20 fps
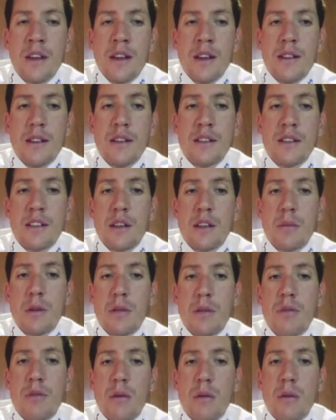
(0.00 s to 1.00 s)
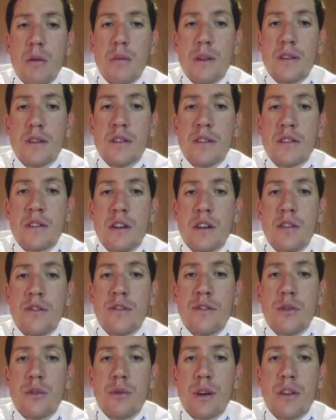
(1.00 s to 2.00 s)
This can be a problem at the start
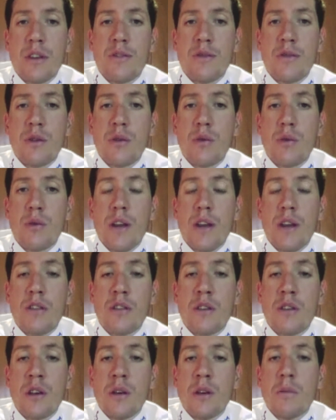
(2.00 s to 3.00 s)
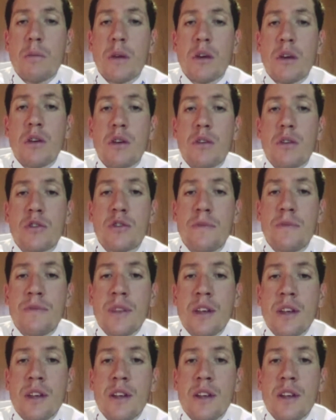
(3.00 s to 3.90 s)
of a race for riders because